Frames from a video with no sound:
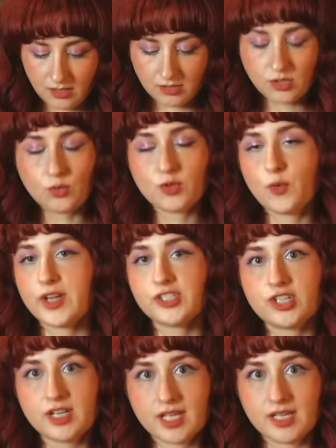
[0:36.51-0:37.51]
So the
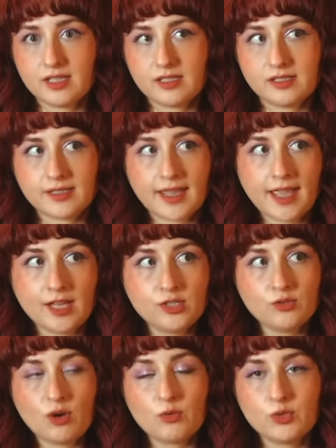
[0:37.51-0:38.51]
question is, can
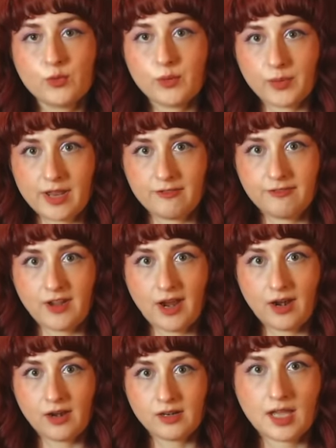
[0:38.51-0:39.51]
you go to a Ren
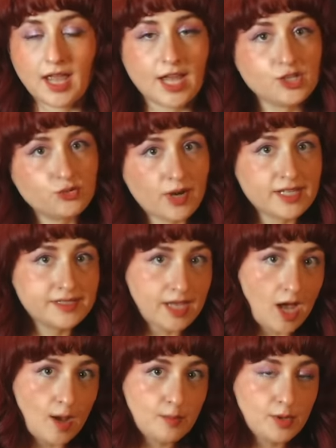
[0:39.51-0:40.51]
fair and dress
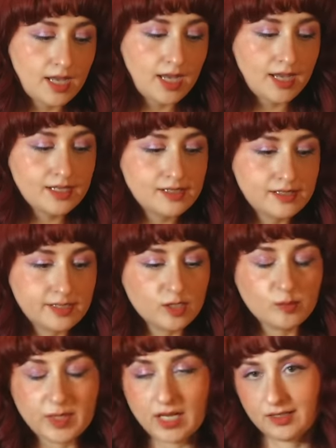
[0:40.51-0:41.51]
up and
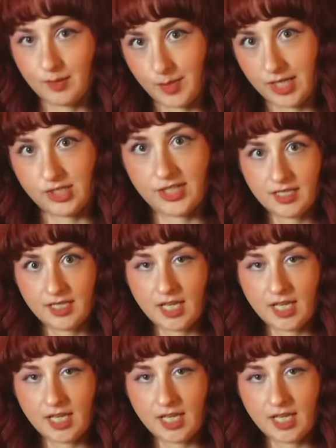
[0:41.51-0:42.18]
still be on a budget?